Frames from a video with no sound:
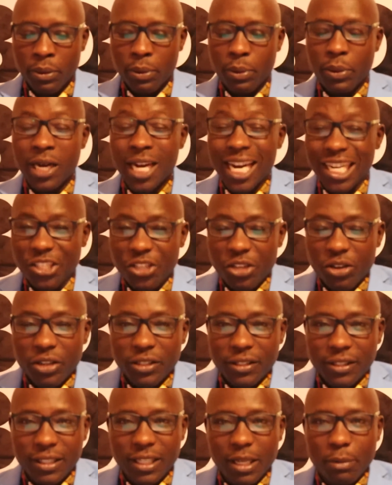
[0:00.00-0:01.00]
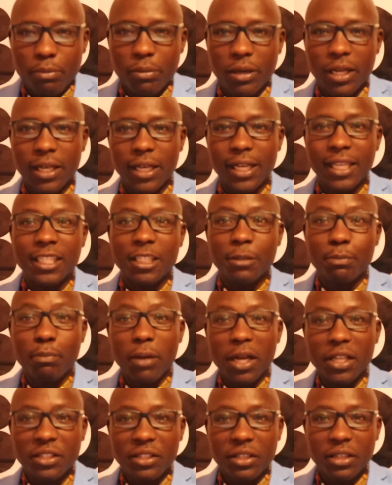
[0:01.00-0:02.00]
The National Assembly is
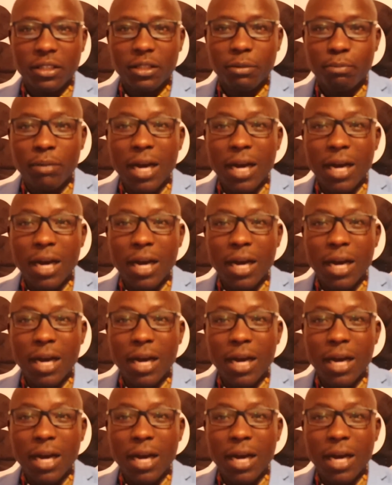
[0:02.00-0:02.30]
puzzled